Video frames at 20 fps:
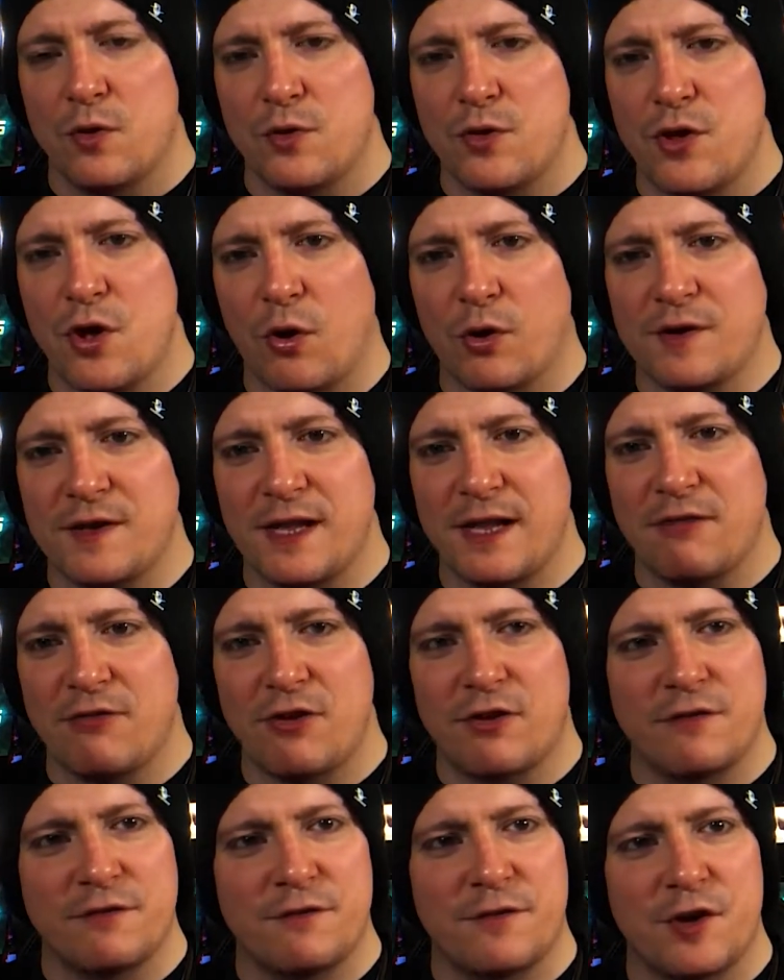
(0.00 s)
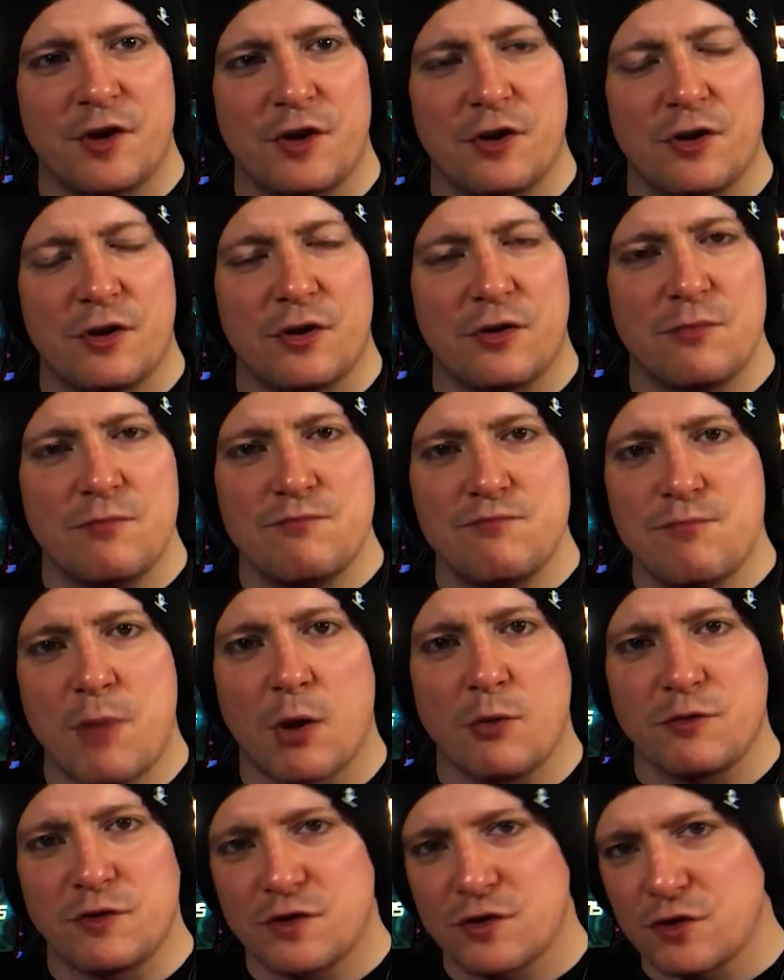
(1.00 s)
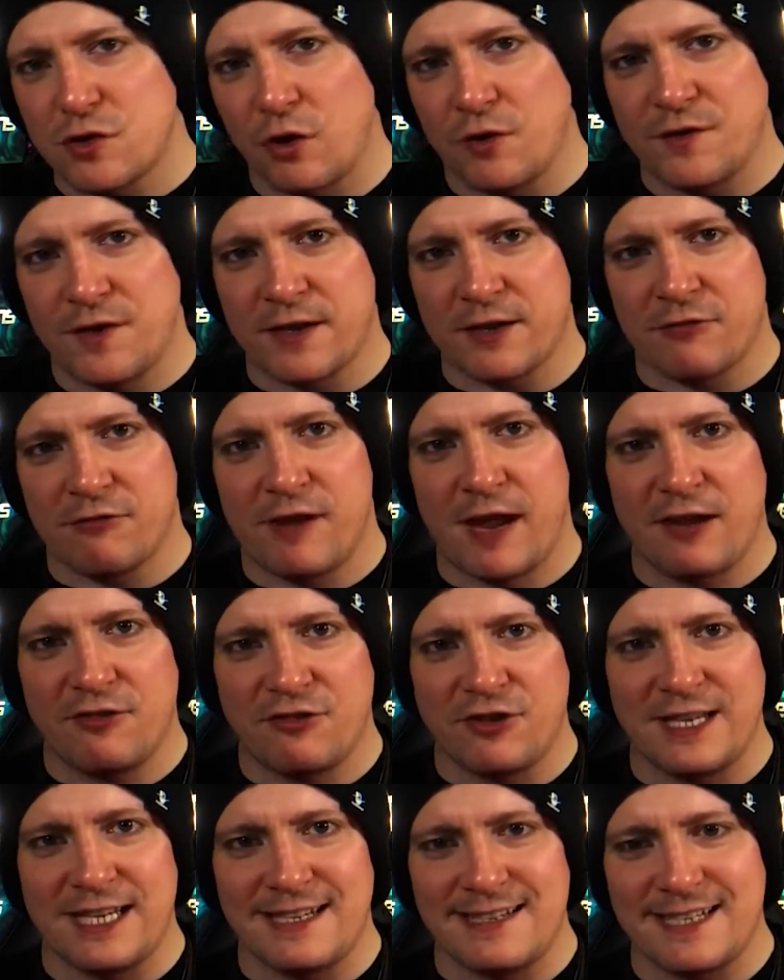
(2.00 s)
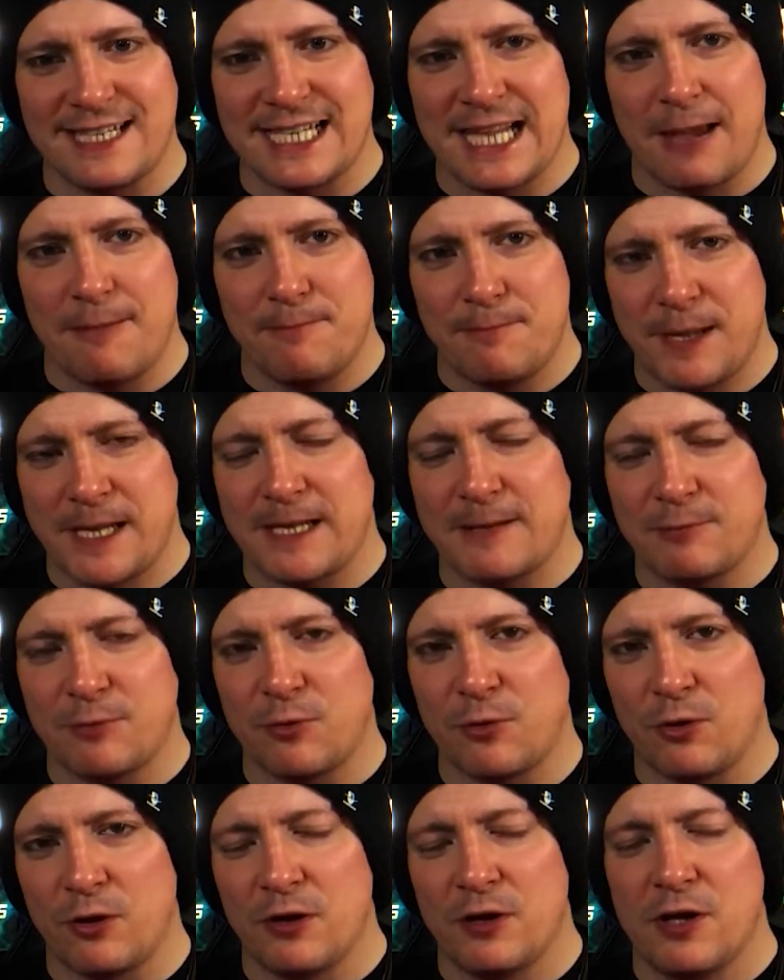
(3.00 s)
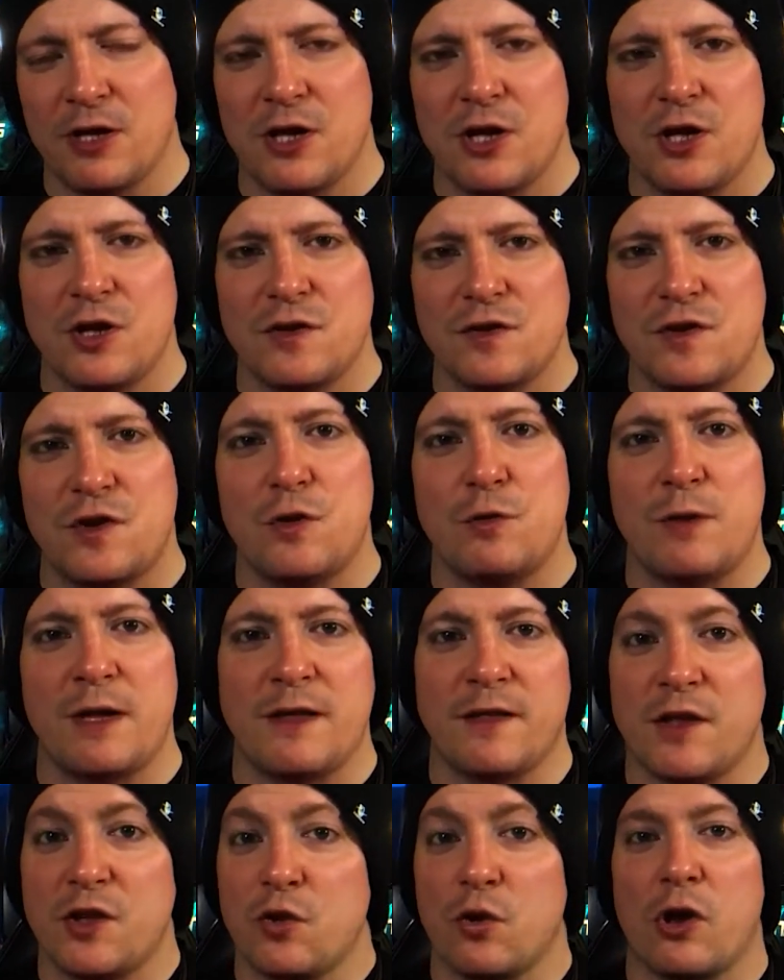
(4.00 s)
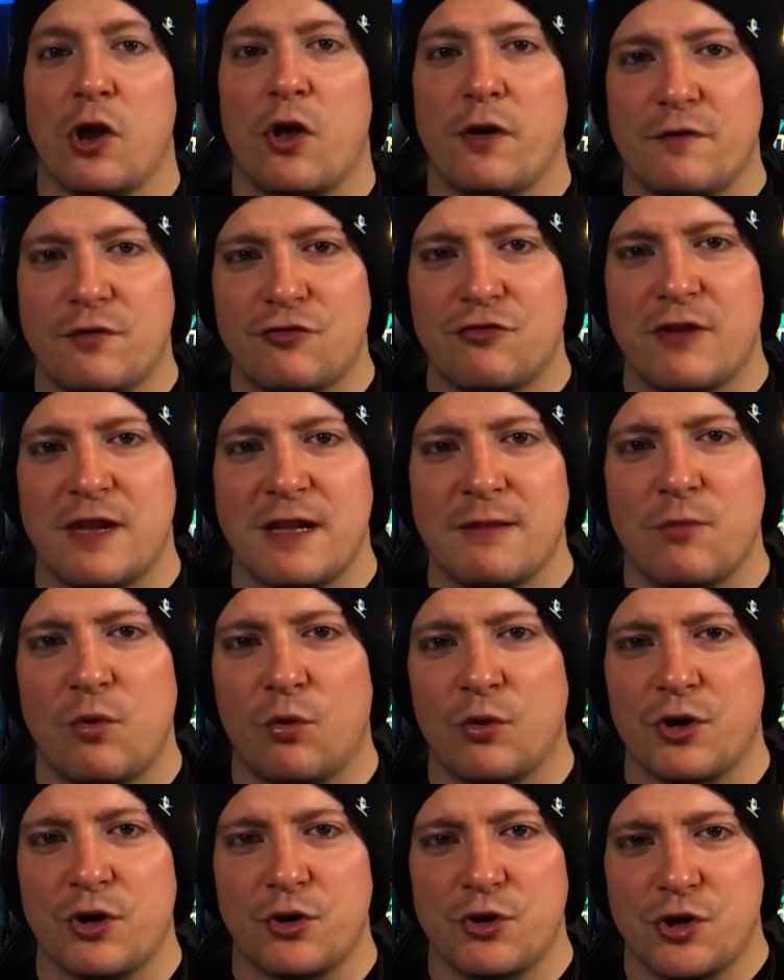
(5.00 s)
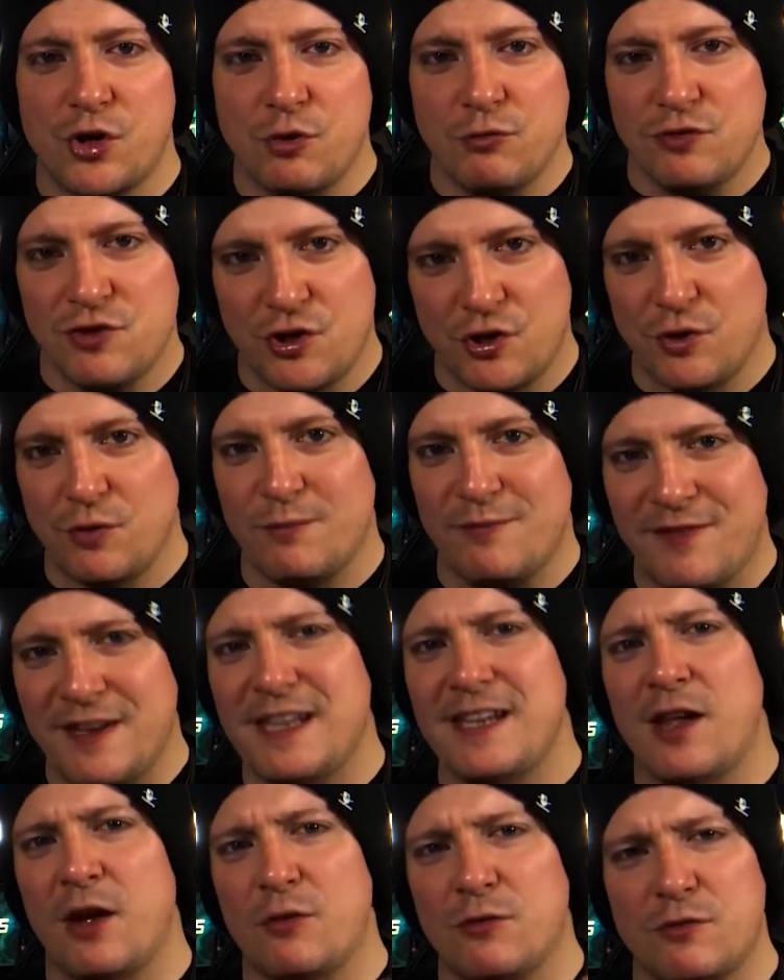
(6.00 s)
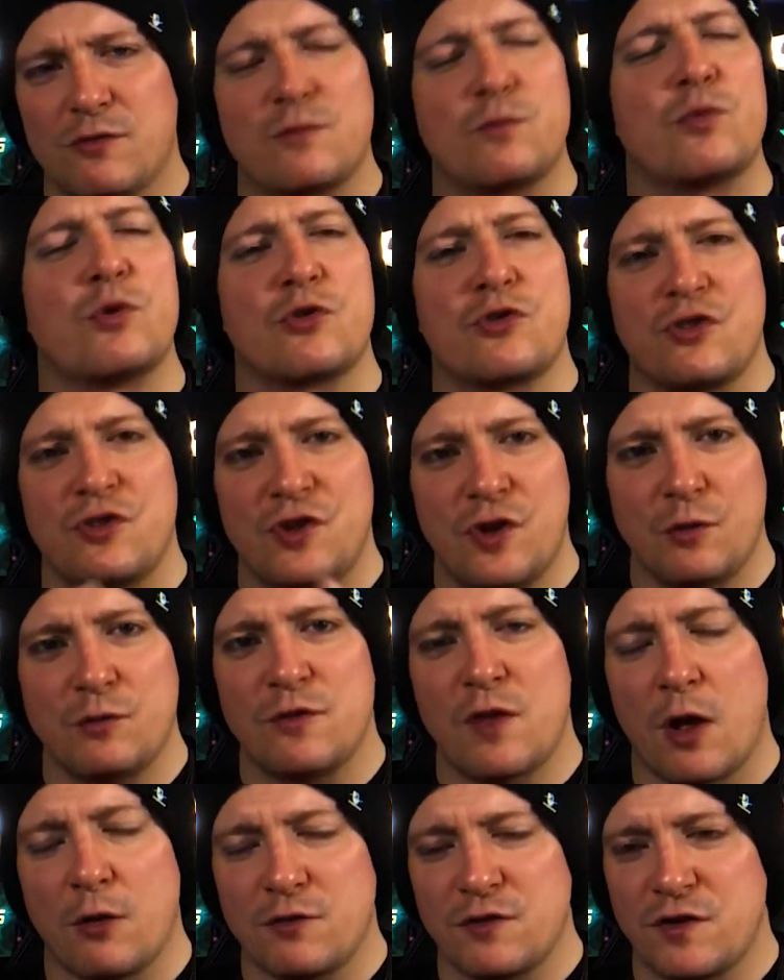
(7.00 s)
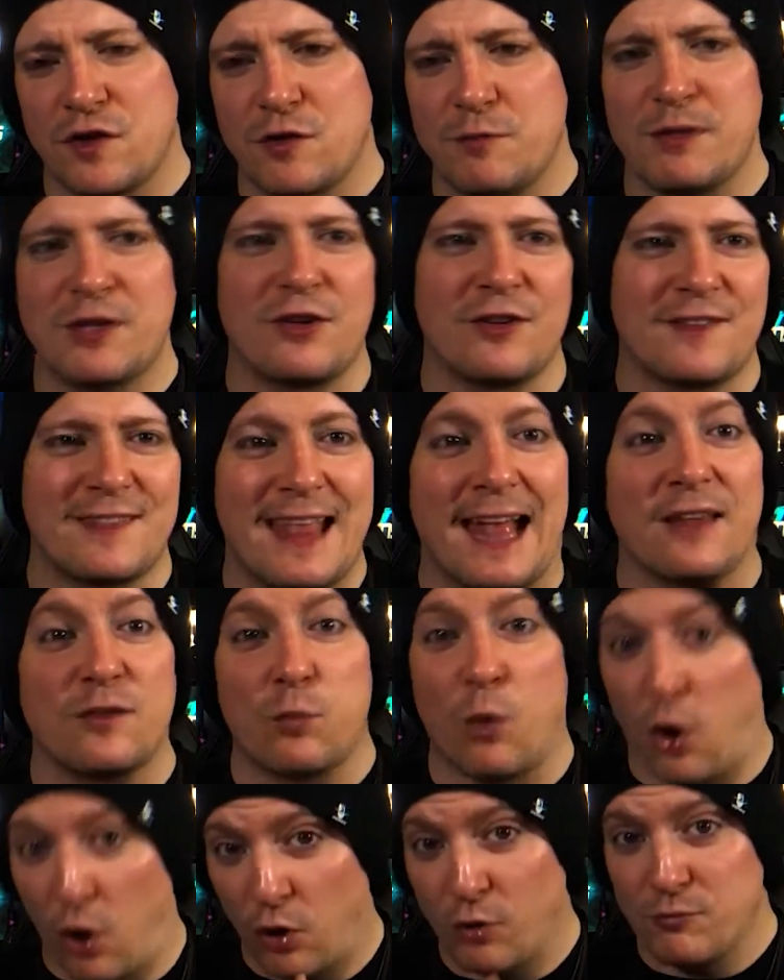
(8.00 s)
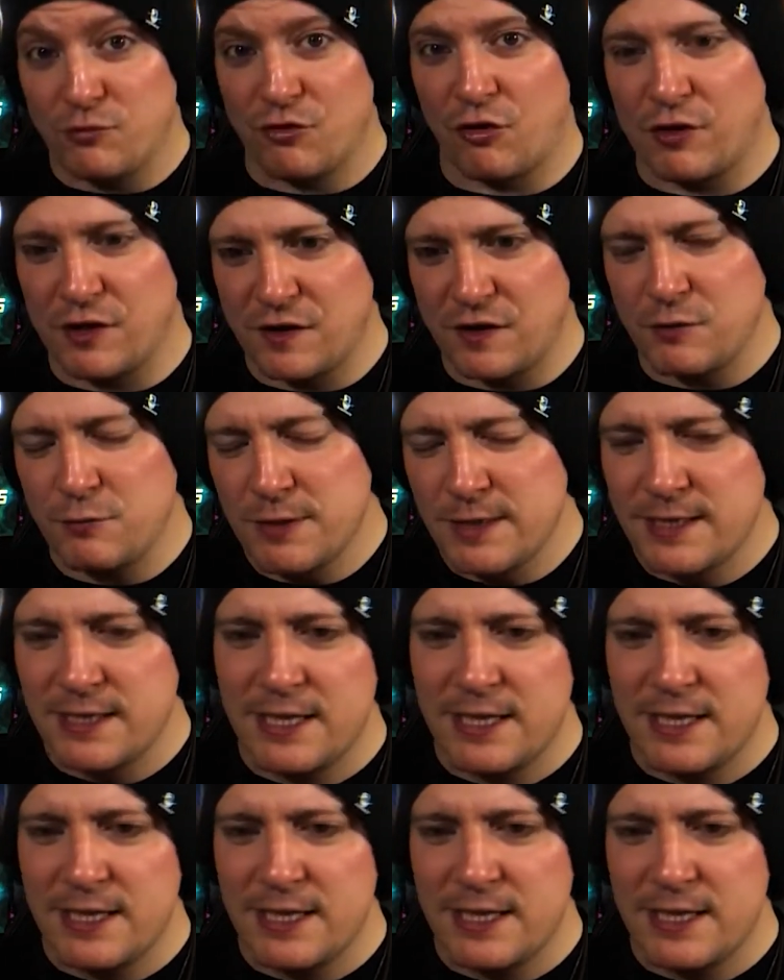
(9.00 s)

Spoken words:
The idea of most content creation is to get people to either your live stream or your YouTube videos. We'll just use those two because that's what I'm trying to do,